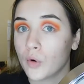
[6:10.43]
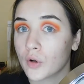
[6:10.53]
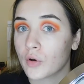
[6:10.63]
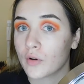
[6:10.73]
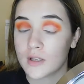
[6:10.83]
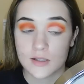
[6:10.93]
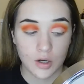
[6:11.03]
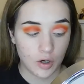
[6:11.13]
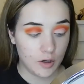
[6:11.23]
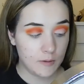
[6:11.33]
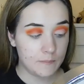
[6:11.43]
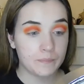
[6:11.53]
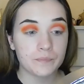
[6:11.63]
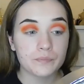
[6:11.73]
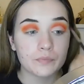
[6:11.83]
One crease cut,
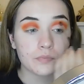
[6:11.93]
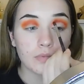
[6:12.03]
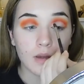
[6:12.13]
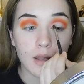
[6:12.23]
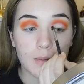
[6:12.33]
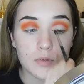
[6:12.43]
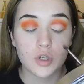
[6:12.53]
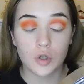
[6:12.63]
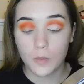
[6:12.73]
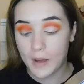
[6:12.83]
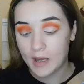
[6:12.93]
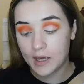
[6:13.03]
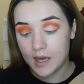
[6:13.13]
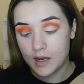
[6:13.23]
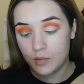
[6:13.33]
and I'm just going to go
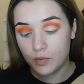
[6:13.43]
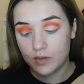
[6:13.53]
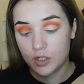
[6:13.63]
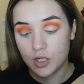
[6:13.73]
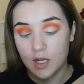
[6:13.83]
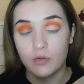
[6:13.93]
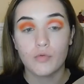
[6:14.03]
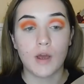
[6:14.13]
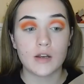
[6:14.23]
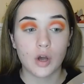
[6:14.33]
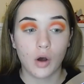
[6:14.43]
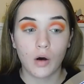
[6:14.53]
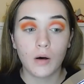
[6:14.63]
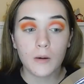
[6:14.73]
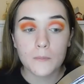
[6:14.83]
back in with the shade Red
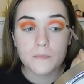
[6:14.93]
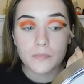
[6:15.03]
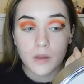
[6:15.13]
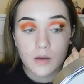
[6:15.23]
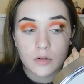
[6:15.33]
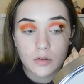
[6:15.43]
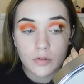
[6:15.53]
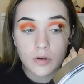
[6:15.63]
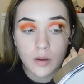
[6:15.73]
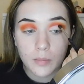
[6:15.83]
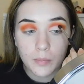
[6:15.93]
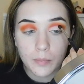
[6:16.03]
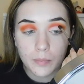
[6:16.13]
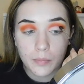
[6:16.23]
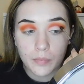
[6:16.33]
Hot just to
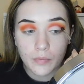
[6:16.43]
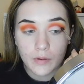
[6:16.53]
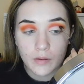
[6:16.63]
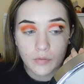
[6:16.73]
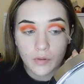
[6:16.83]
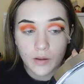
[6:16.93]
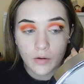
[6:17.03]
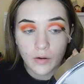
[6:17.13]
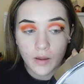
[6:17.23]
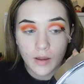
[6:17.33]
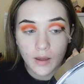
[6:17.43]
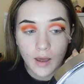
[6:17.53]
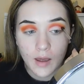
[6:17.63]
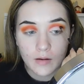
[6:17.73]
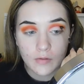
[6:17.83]
briefly cut it
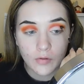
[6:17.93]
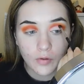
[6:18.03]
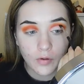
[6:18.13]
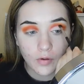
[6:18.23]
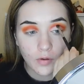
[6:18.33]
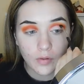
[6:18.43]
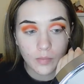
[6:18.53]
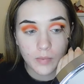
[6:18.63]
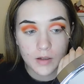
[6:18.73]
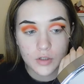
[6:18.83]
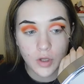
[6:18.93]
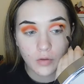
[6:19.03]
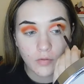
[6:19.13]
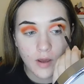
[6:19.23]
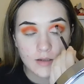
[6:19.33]
again, so make
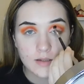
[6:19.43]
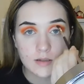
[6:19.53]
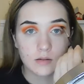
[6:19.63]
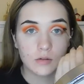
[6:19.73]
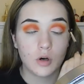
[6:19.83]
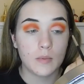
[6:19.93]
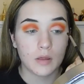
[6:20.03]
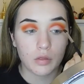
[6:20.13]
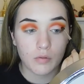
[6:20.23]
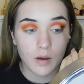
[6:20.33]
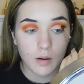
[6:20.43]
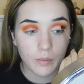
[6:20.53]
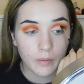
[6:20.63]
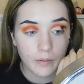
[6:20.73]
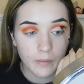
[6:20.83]
sure the red's still coming
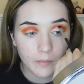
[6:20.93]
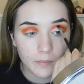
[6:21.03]
through.